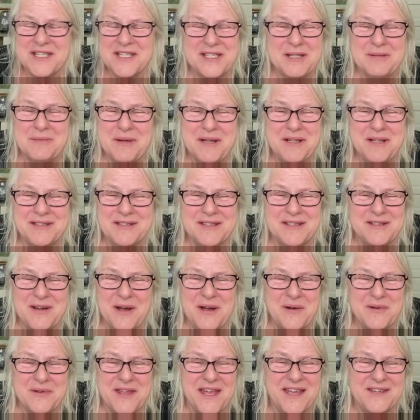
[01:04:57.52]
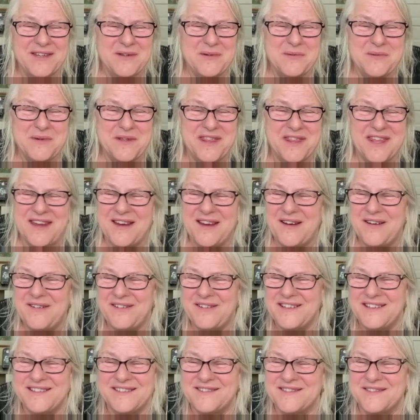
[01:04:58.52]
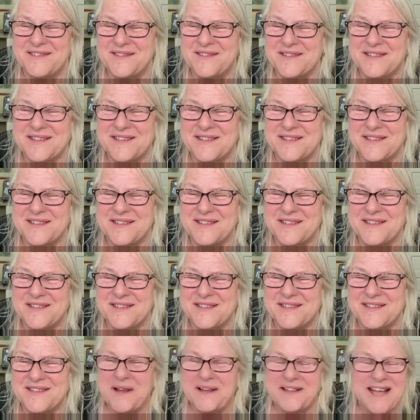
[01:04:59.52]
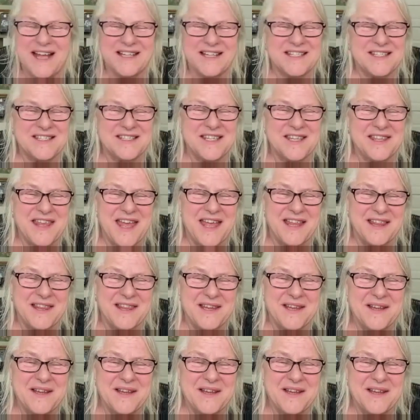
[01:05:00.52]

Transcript: just thrilled to know that you were there and, and got to see